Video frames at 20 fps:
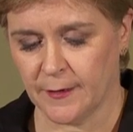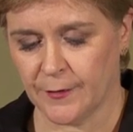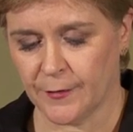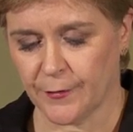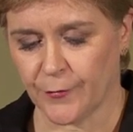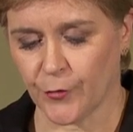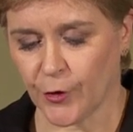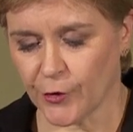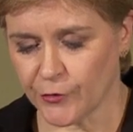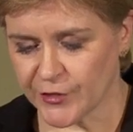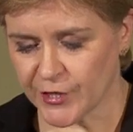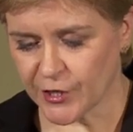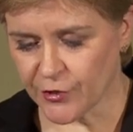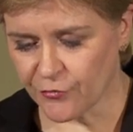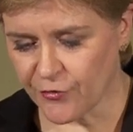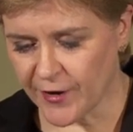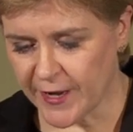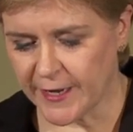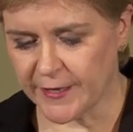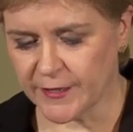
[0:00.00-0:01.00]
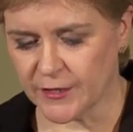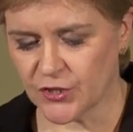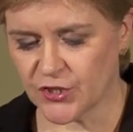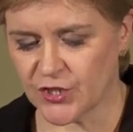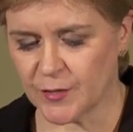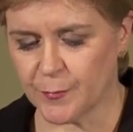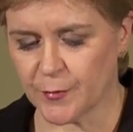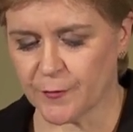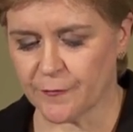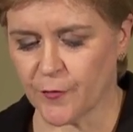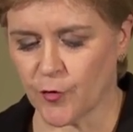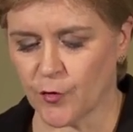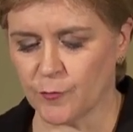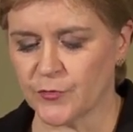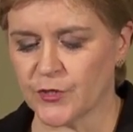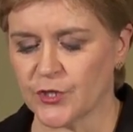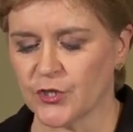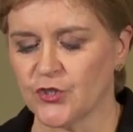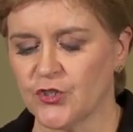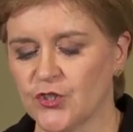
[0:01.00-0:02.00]
Throughout her reign, she
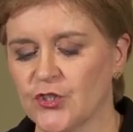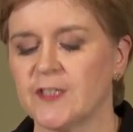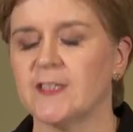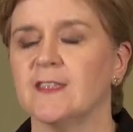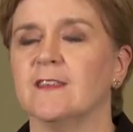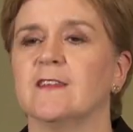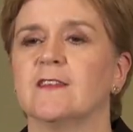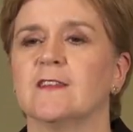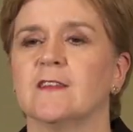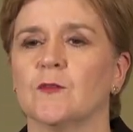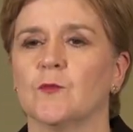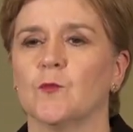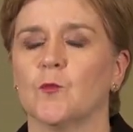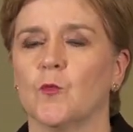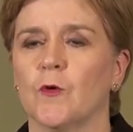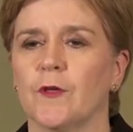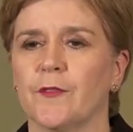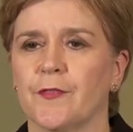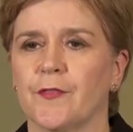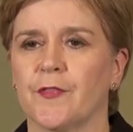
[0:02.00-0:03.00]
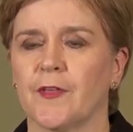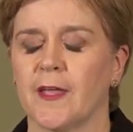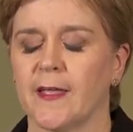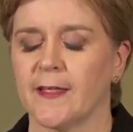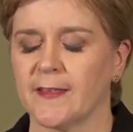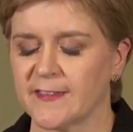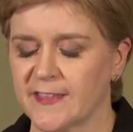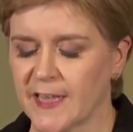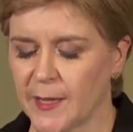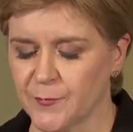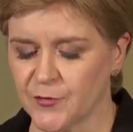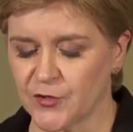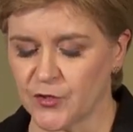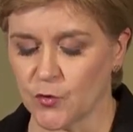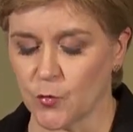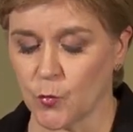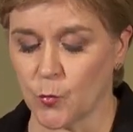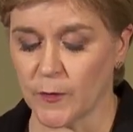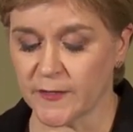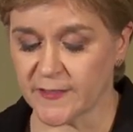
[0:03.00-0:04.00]
performed her duties with
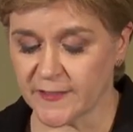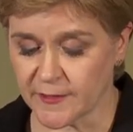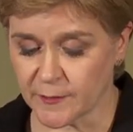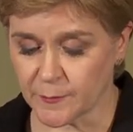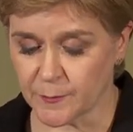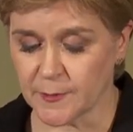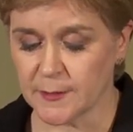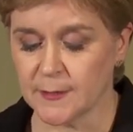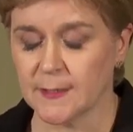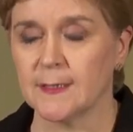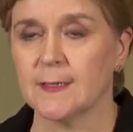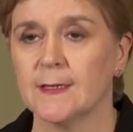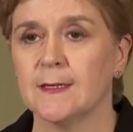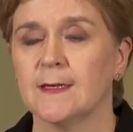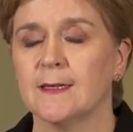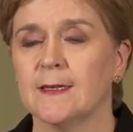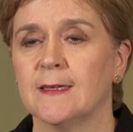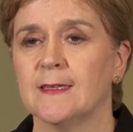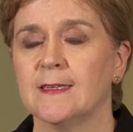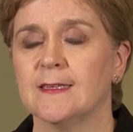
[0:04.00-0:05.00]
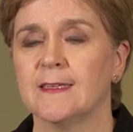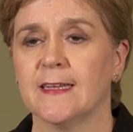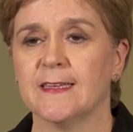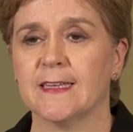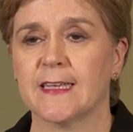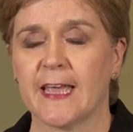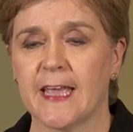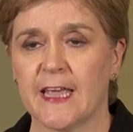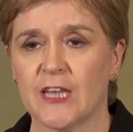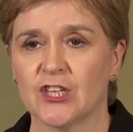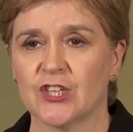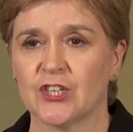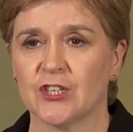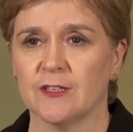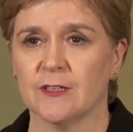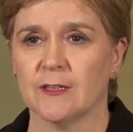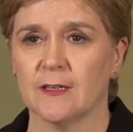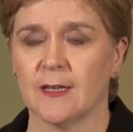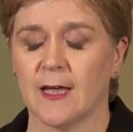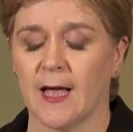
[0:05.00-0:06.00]
exceptional wisdom,
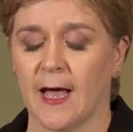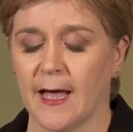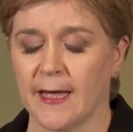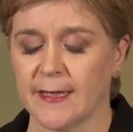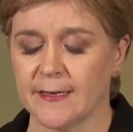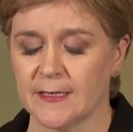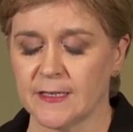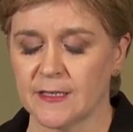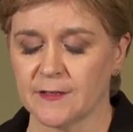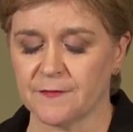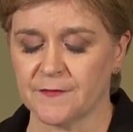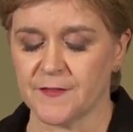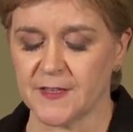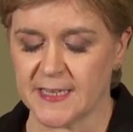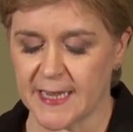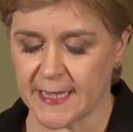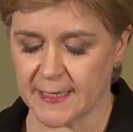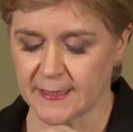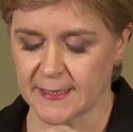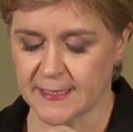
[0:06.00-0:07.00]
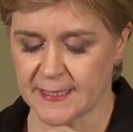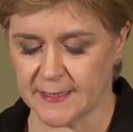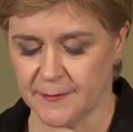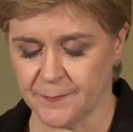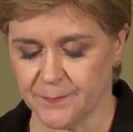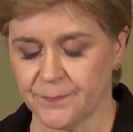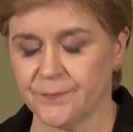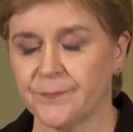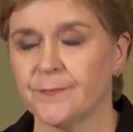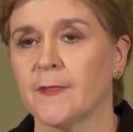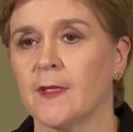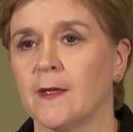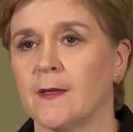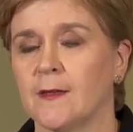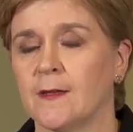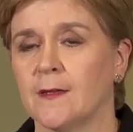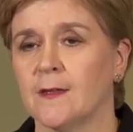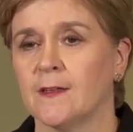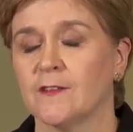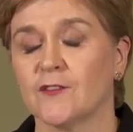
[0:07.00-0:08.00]
dedication, and fidelity.
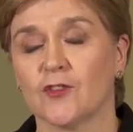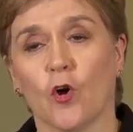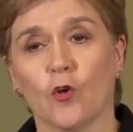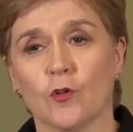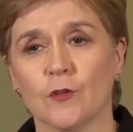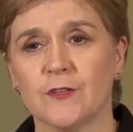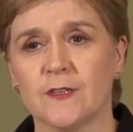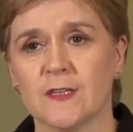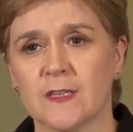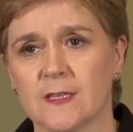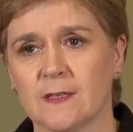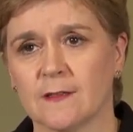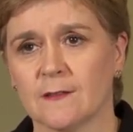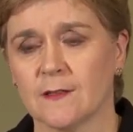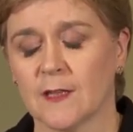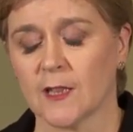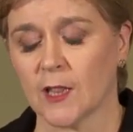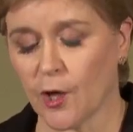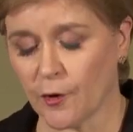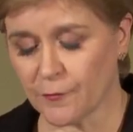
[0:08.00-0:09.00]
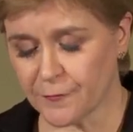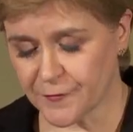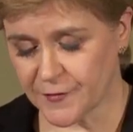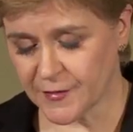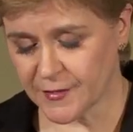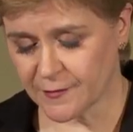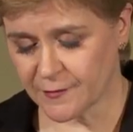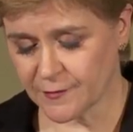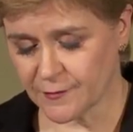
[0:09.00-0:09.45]
Scotland loved,